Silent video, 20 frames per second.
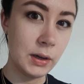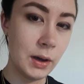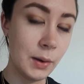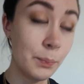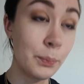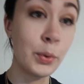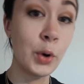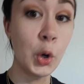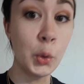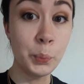
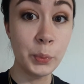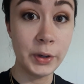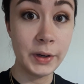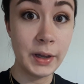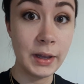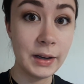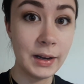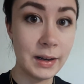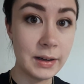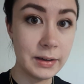
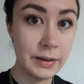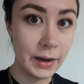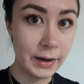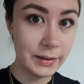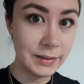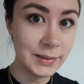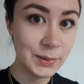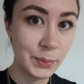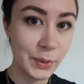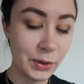appropriate and
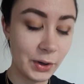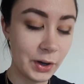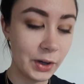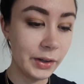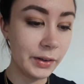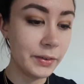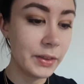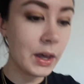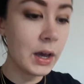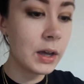nice with all
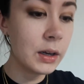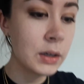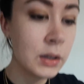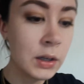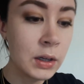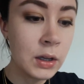of that.